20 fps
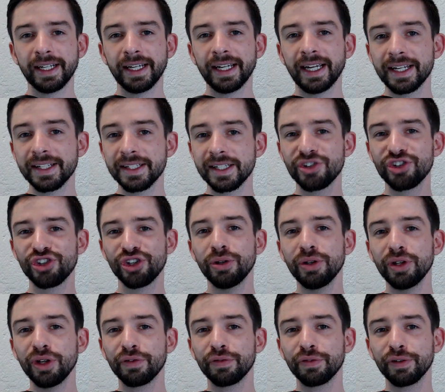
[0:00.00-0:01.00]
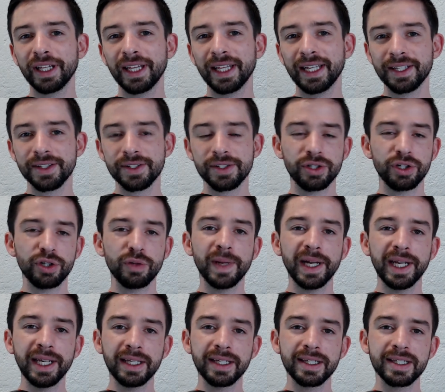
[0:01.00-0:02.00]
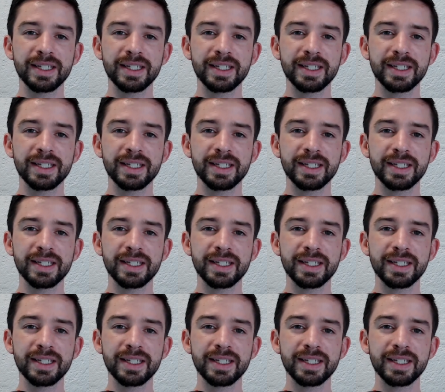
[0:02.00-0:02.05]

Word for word: As a solo freelancer, you might get